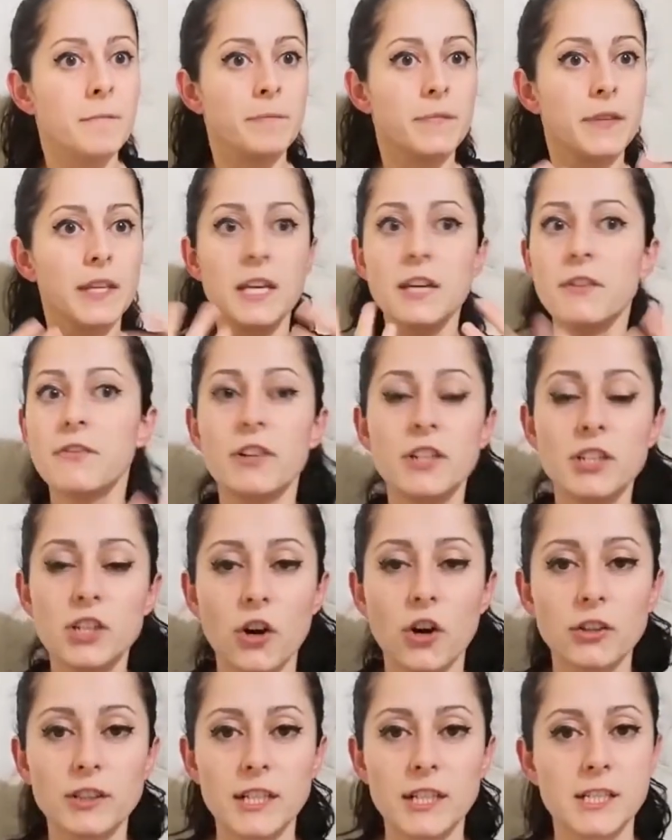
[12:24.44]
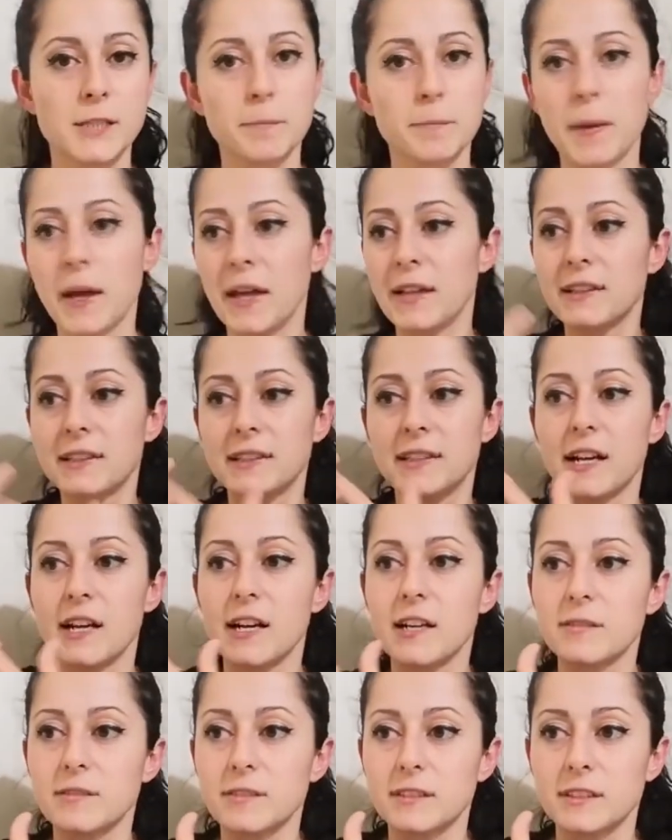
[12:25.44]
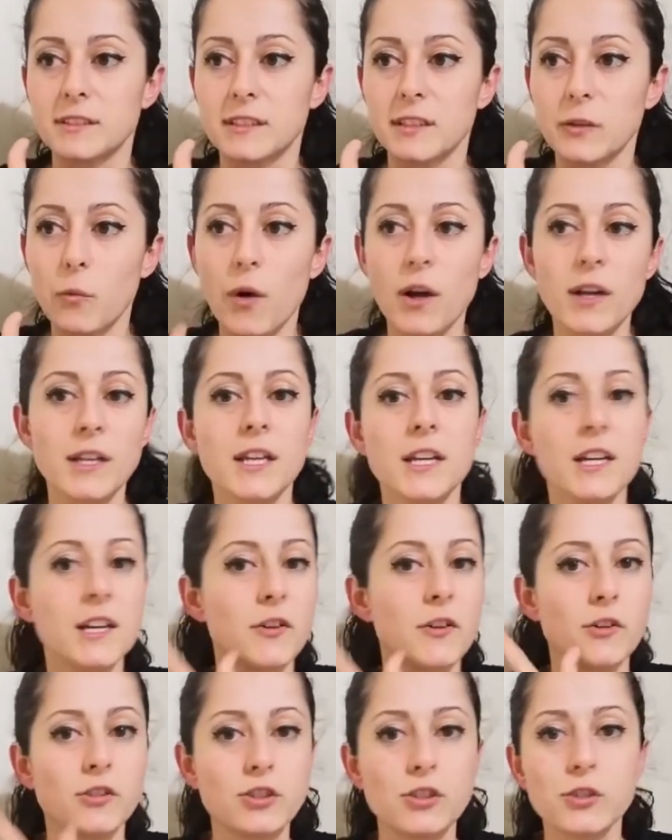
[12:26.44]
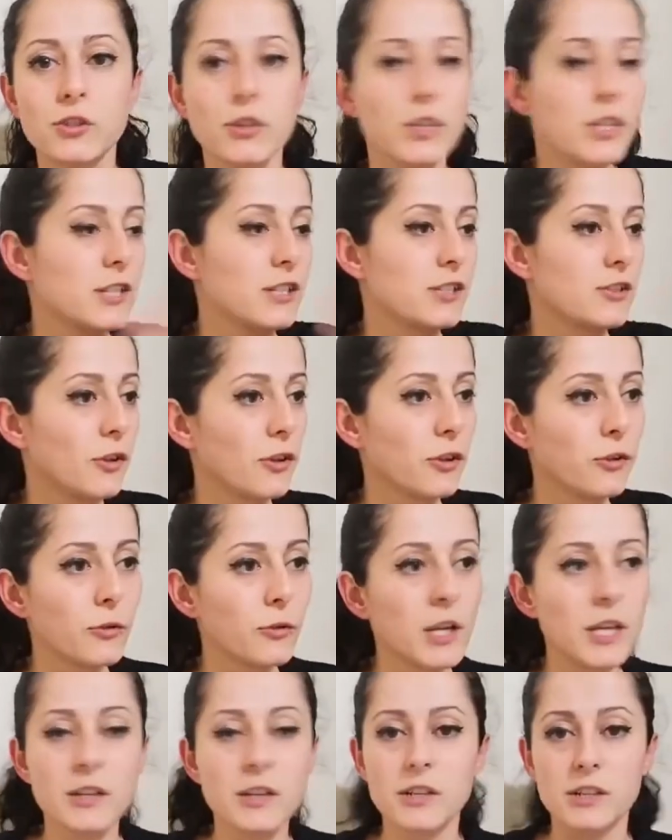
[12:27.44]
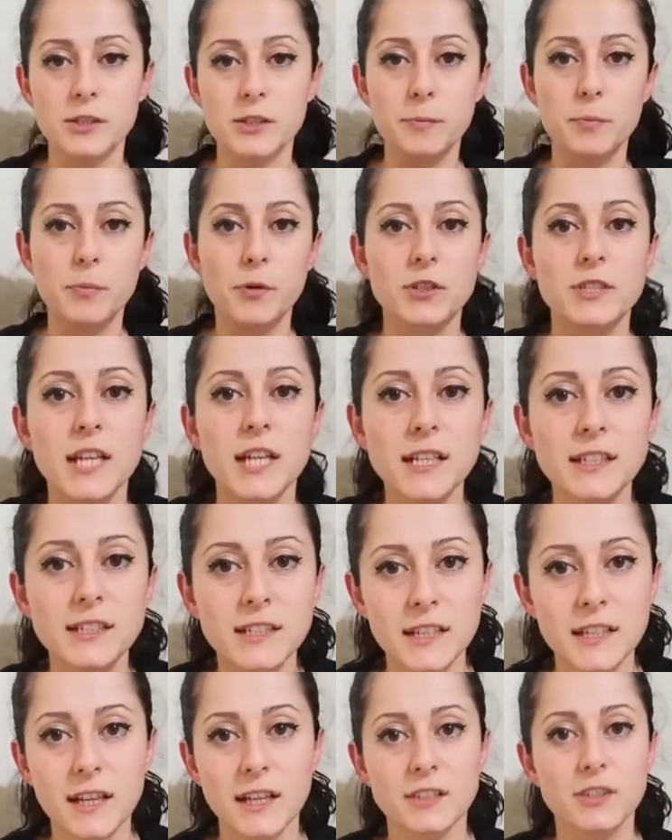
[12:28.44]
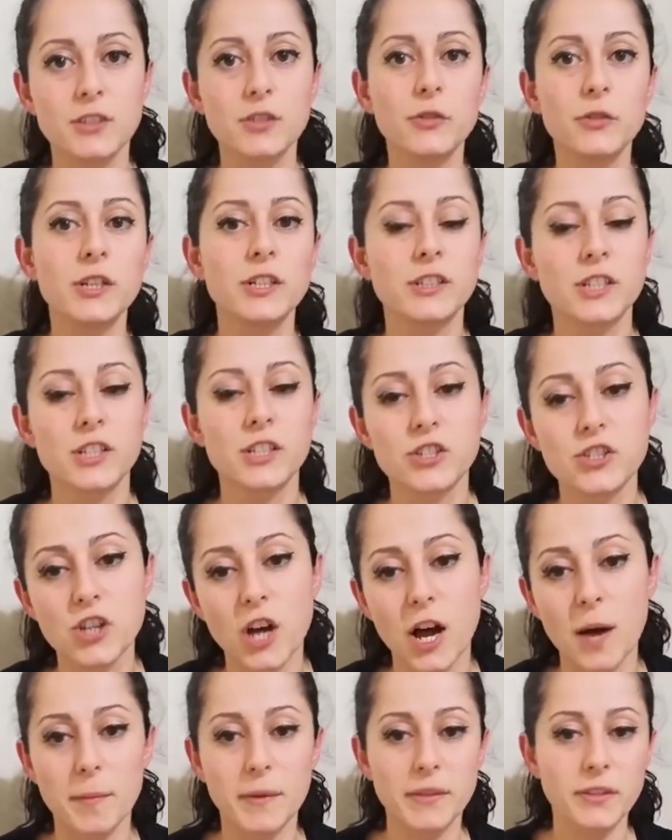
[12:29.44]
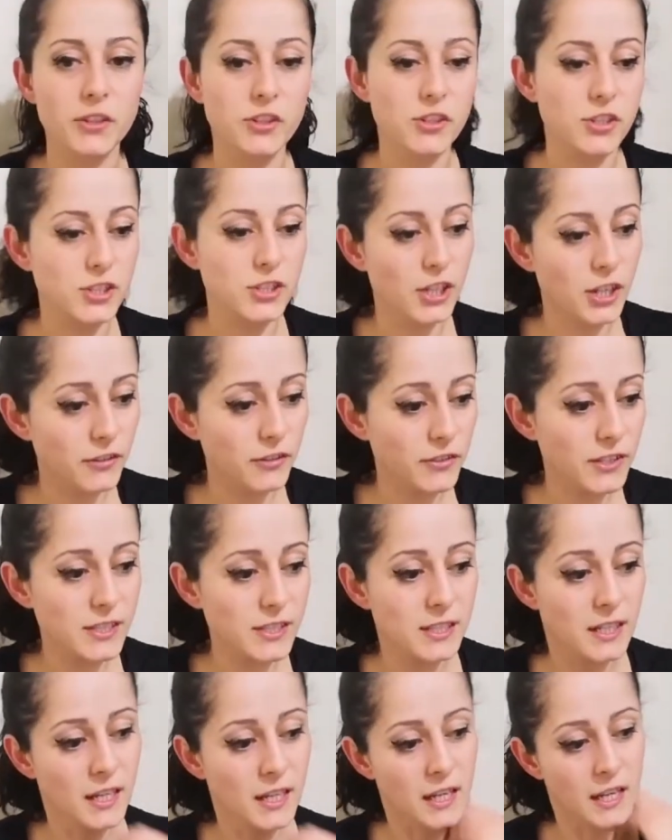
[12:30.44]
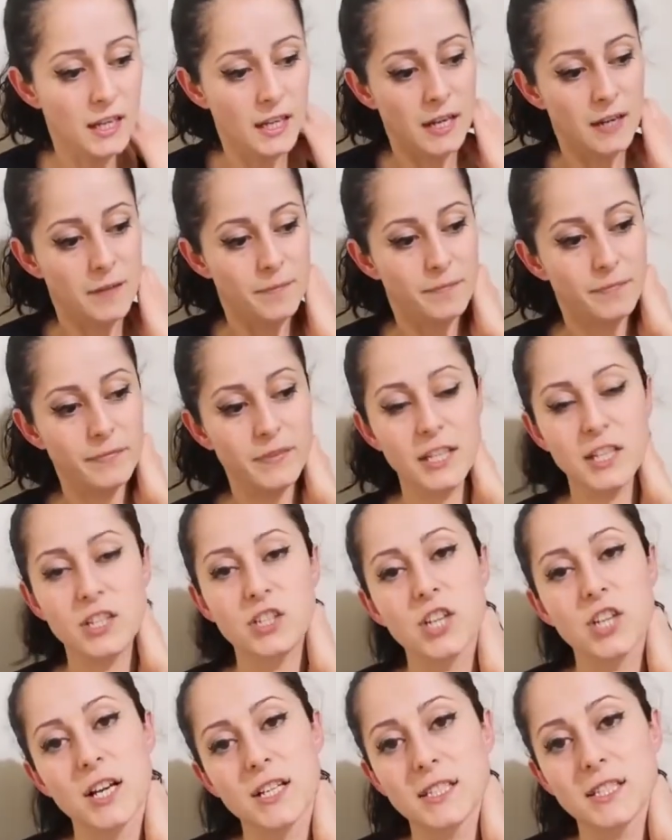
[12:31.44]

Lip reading: even though they spend their 1 year or 2 years or 3 years protecting and doing their job and their service, they just